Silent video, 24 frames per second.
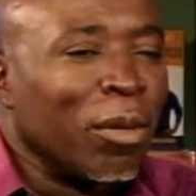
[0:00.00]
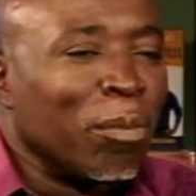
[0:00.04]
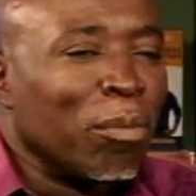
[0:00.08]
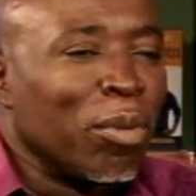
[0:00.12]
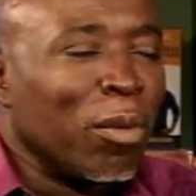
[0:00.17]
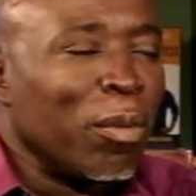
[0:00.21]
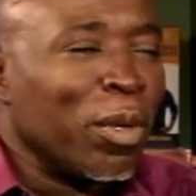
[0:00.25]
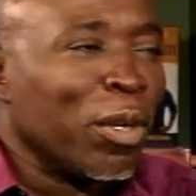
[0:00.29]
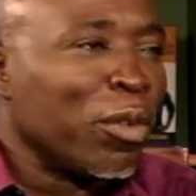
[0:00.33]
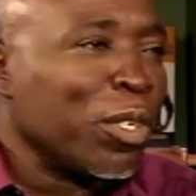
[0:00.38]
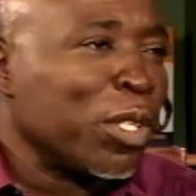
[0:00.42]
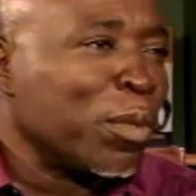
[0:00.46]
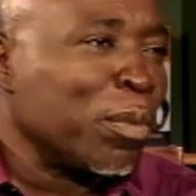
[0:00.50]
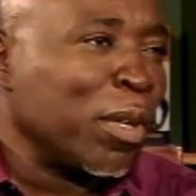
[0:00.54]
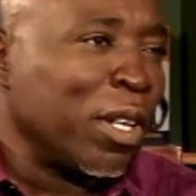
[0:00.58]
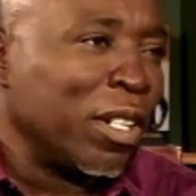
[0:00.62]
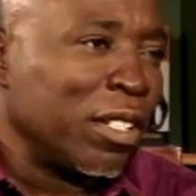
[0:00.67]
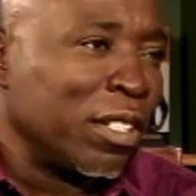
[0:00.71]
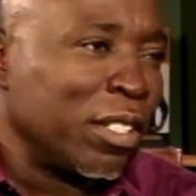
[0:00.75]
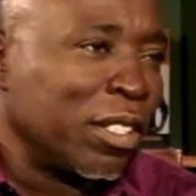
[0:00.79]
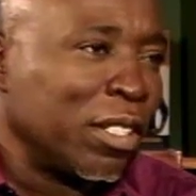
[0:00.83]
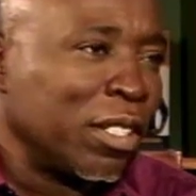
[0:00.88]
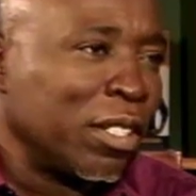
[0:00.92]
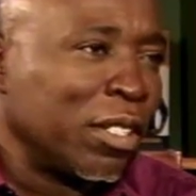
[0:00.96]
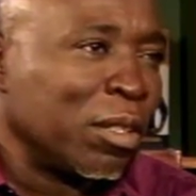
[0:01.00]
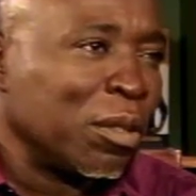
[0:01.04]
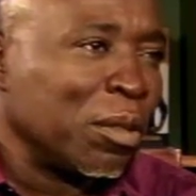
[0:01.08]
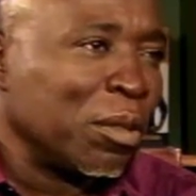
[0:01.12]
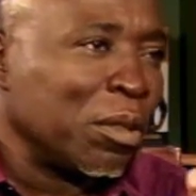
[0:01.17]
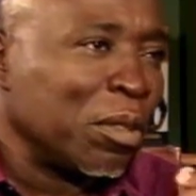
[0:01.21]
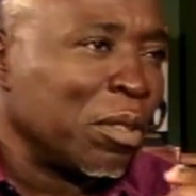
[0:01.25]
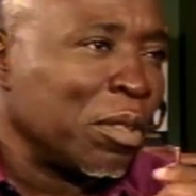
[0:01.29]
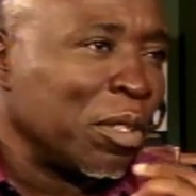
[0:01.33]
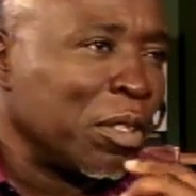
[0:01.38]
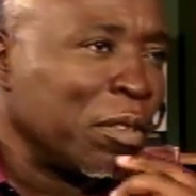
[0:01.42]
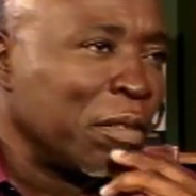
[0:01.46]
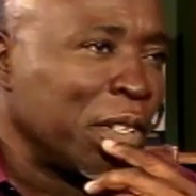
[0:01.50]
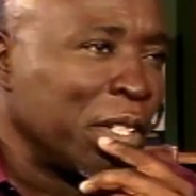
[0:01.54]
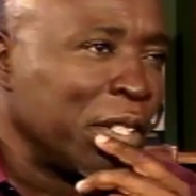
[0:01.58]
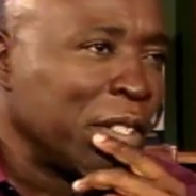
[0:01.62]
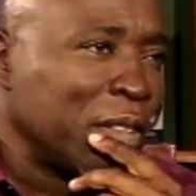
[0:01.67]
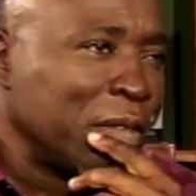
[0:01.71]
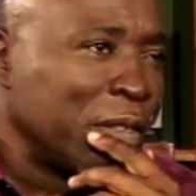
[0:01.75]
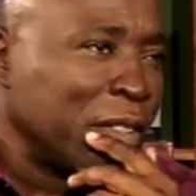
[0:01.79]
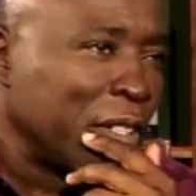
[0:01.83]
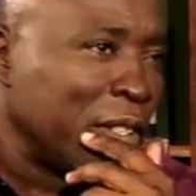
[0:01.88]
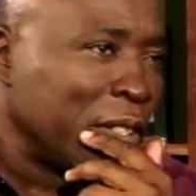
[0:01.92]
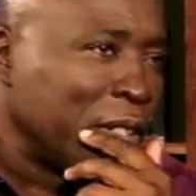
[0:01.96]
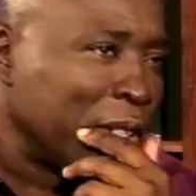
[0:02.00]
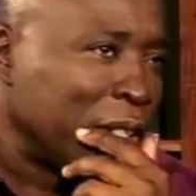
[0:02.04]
public responses to the festival?